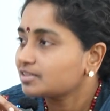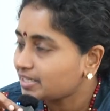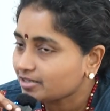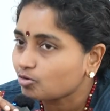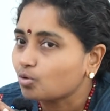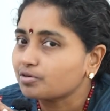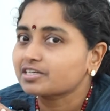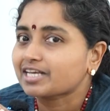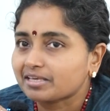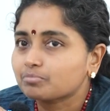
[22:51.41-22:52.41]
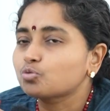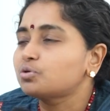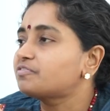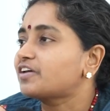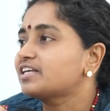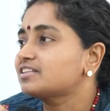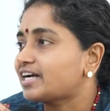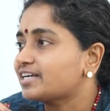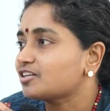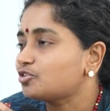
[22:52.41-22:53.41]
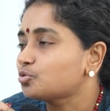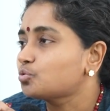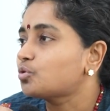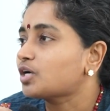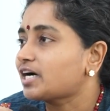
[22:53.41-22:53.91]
Then over time, you will find that you